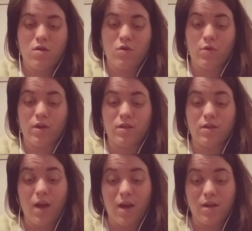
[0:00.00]
going
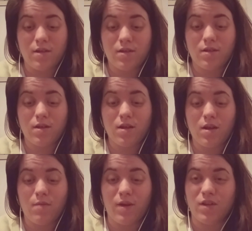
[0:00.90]
into that,
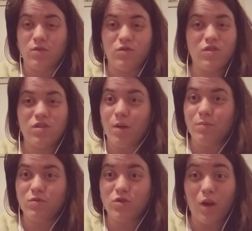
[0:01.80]
might as well just
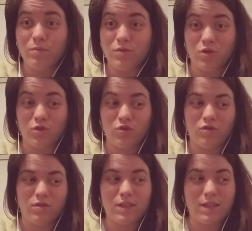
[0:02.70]
top the job search
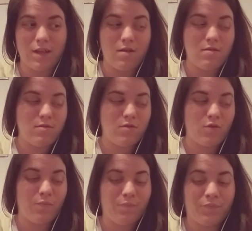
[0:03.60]
instead. So,
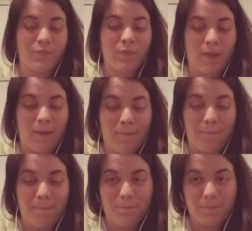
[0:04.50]

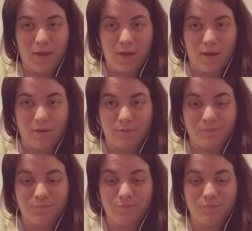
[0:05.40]
yeah,
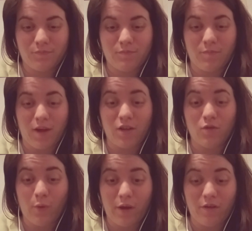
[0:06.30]
back at
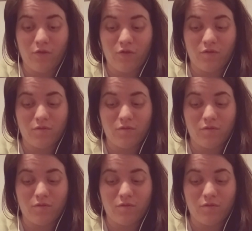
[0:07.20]
the ranch.